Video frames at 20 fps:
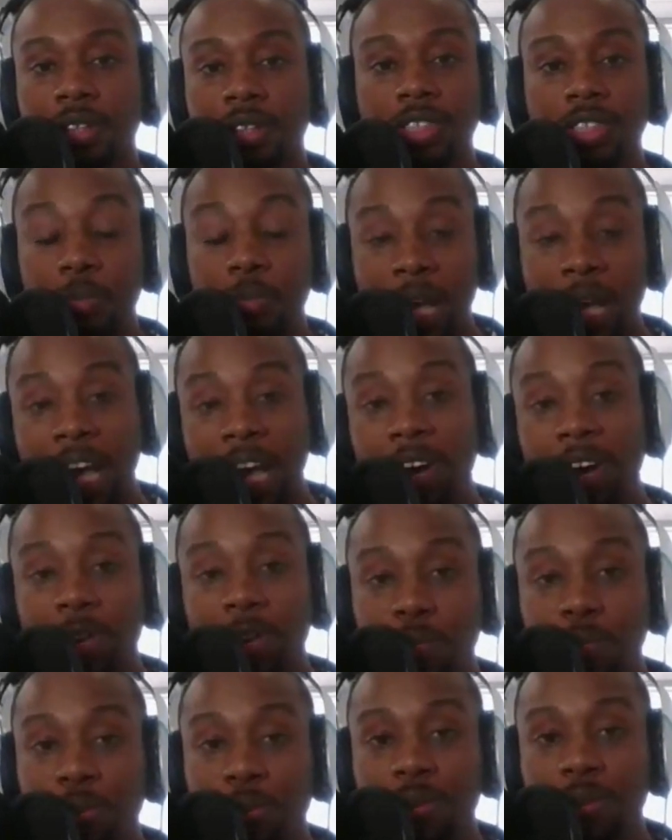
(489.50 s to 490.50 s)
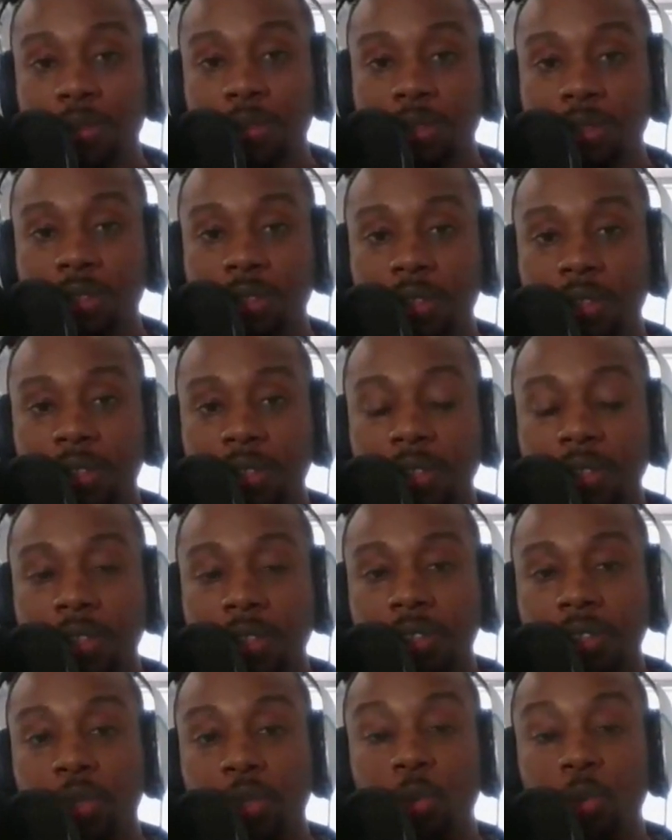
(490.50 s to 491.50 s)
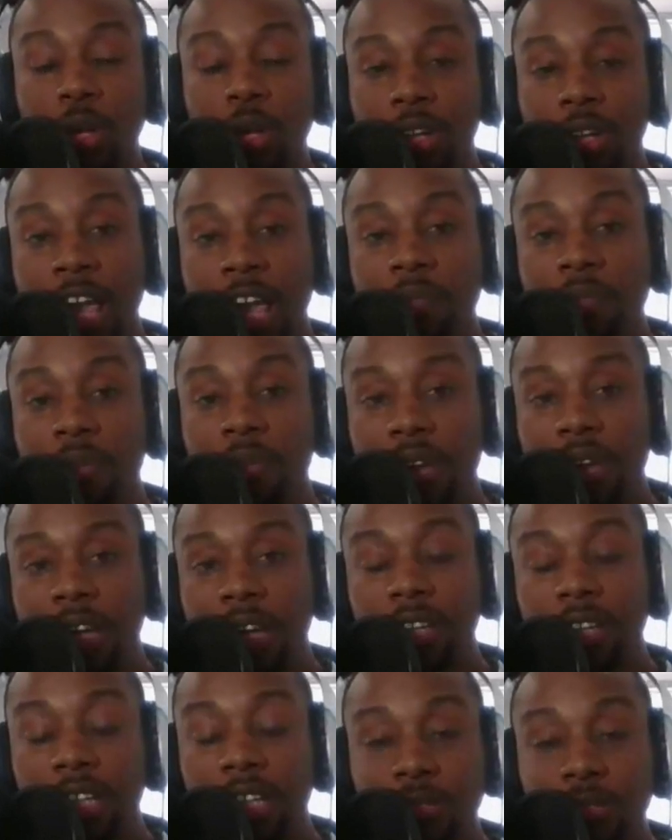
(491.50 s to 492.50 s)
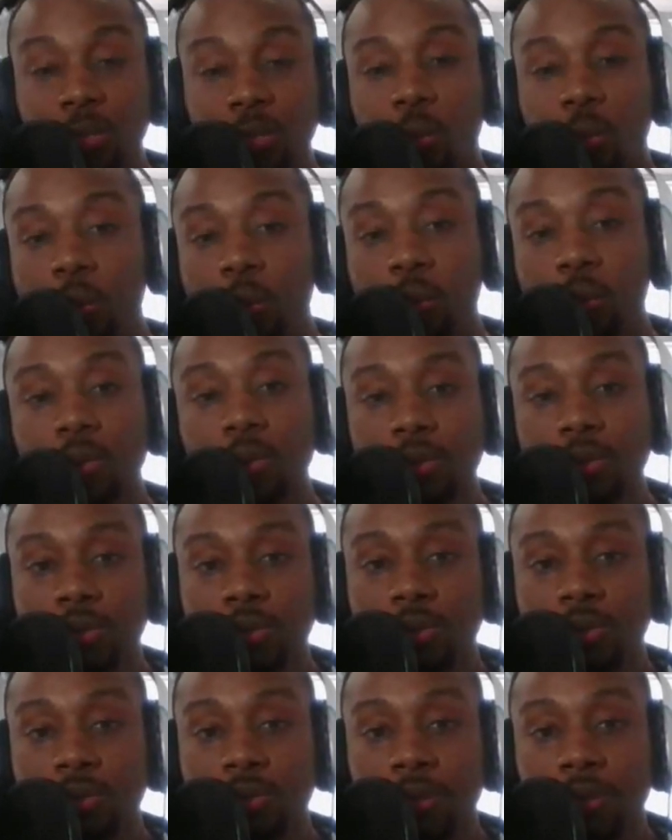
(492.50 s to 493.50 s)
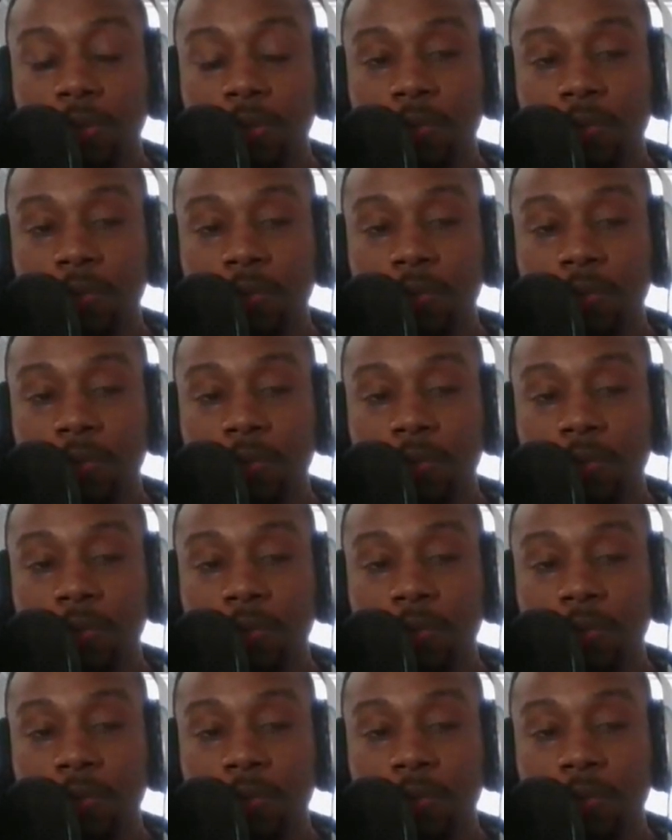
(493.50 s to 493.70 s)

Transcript: some help to alleviate these woes?